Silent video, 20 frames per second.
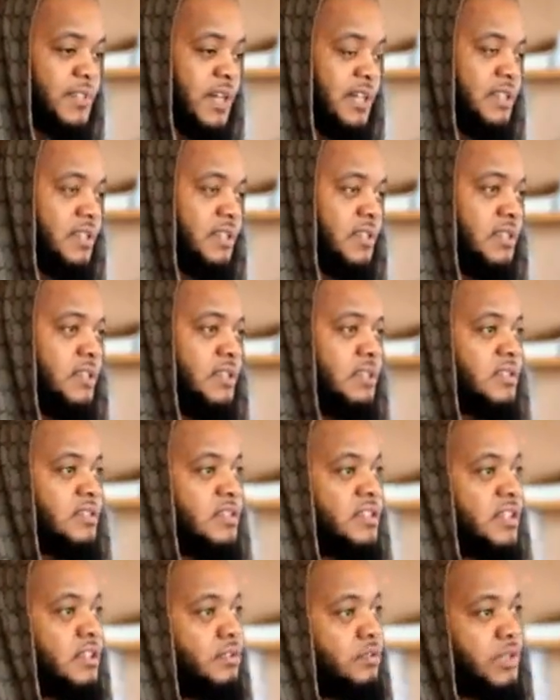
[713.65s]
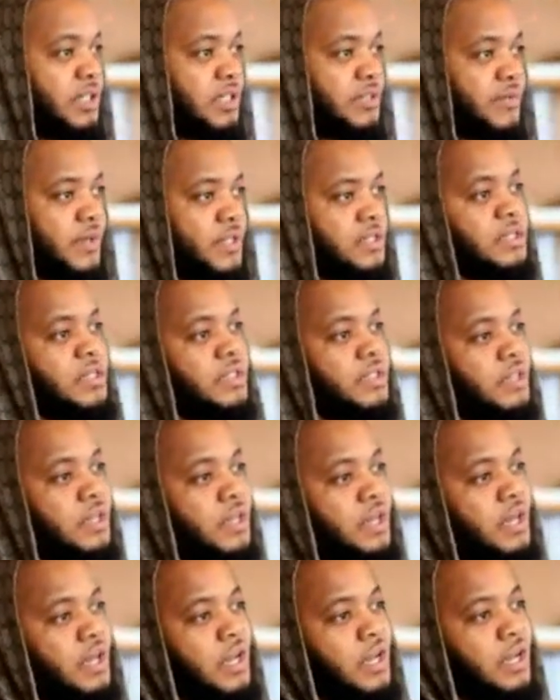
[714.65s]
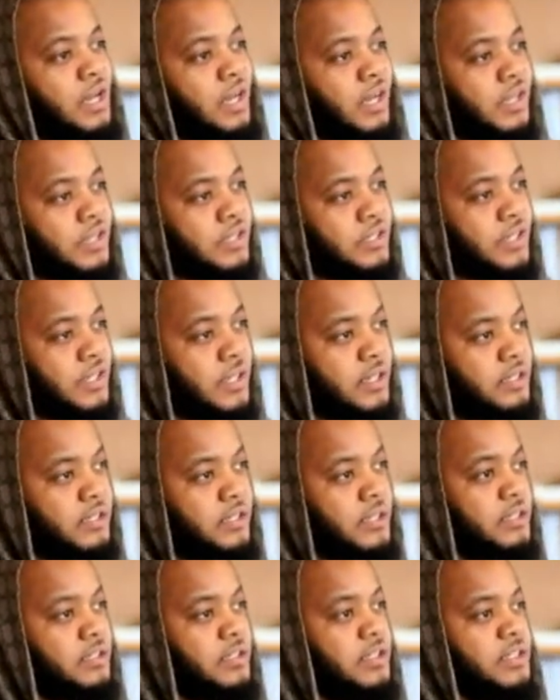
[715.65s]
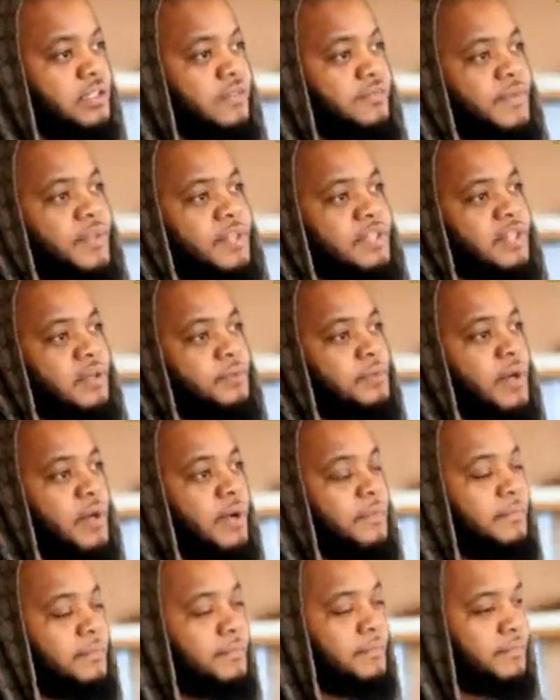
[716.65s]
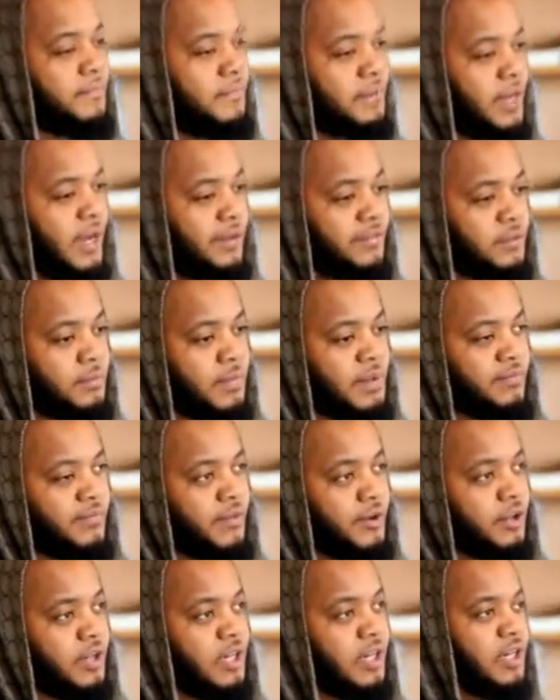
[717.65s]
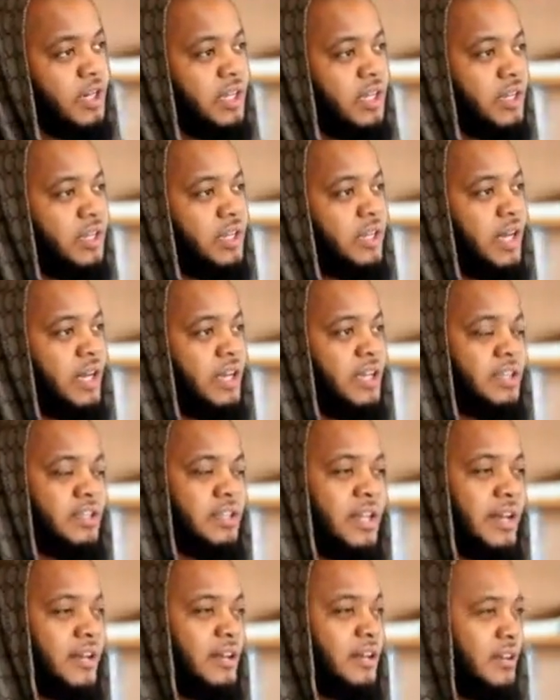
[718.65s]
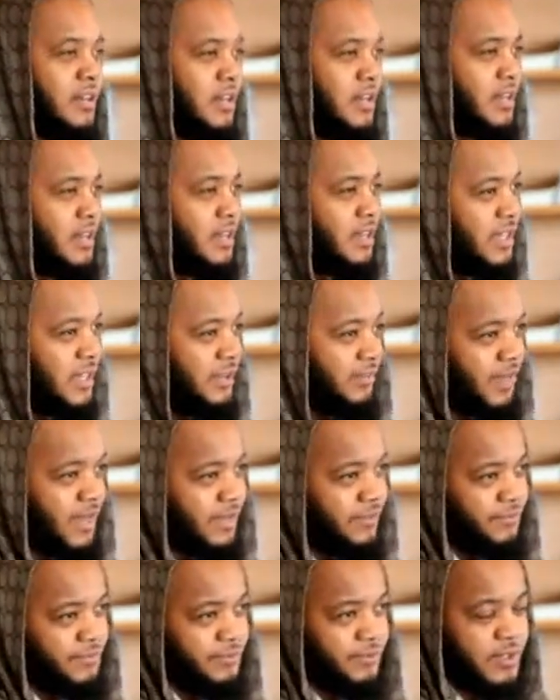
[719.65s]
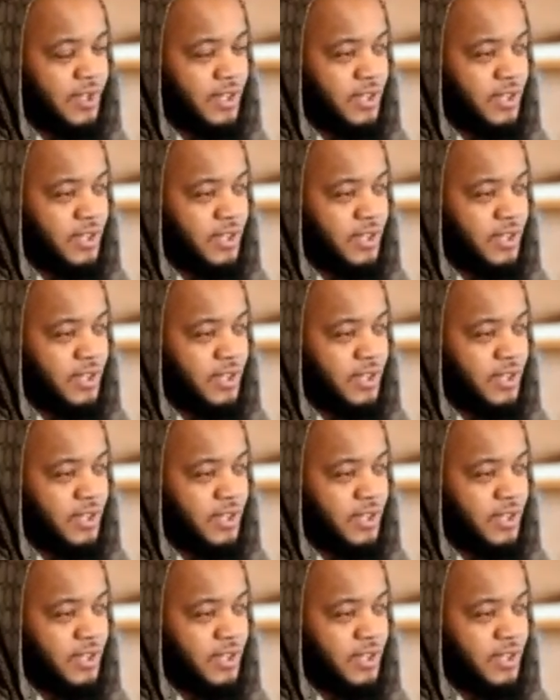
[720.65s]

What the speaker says: Started to study all these things, and like I say, these are things that I have to make very clear, like even if